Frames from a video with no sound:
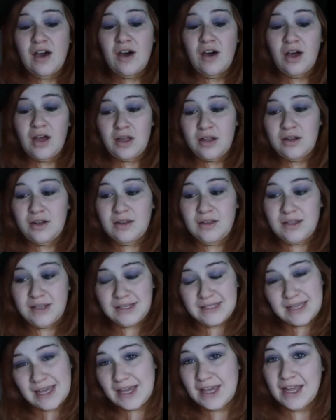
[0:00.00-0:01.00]
on the
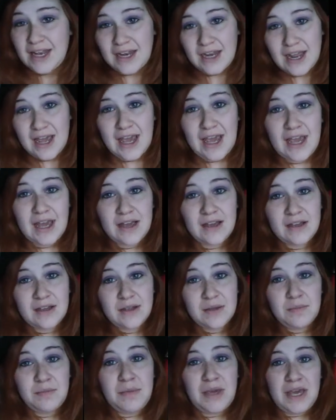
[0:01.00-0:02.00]
second night,
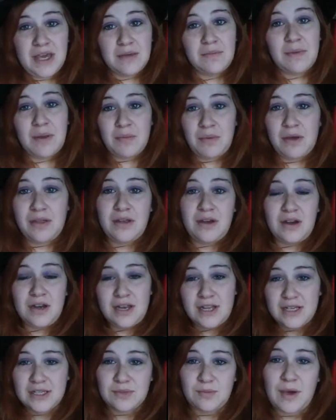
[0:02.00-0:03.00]
me and my brother
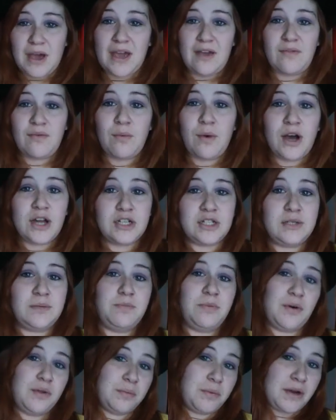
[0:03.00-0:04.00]
and his wife
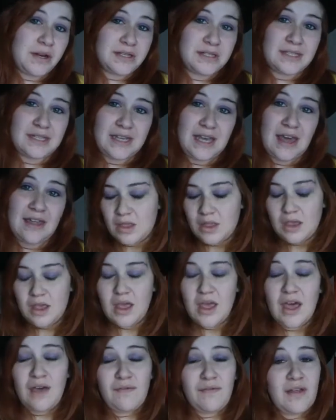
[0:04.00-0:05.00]
watched both parts together.
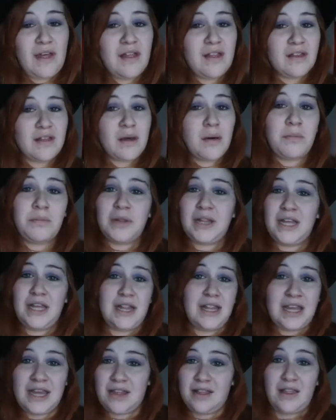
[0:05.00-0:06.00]
Fell
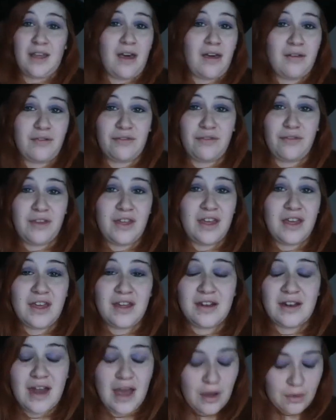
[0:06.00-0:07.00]
completely in love.
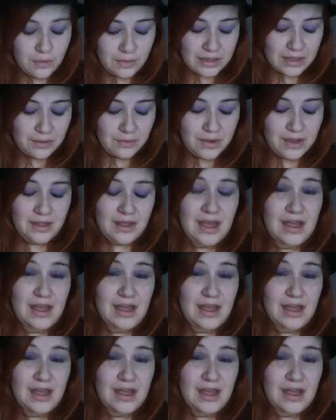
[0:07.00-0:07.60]
Not only with